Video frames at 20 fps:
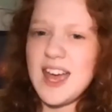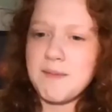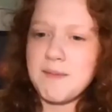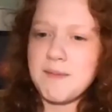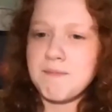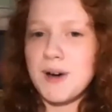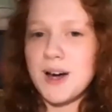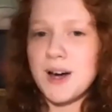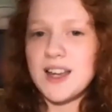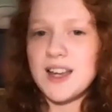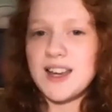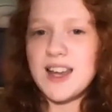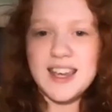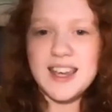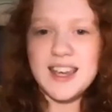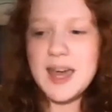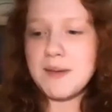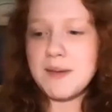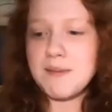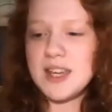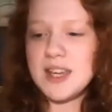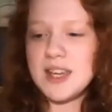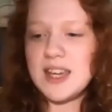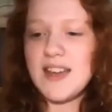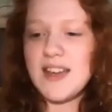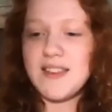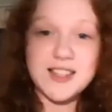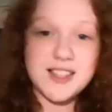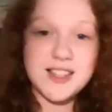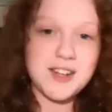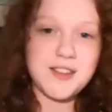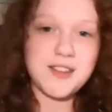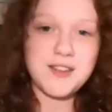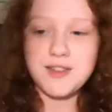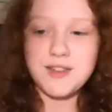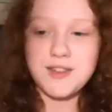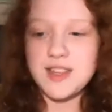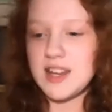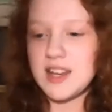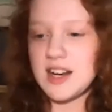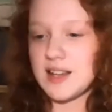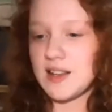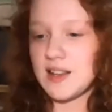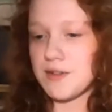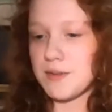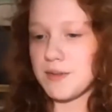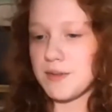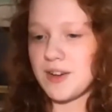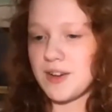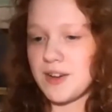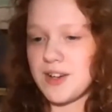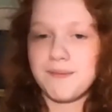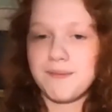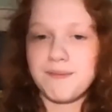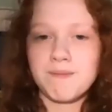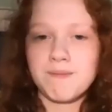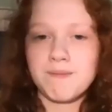but it can be, and that's another thing that I love about it.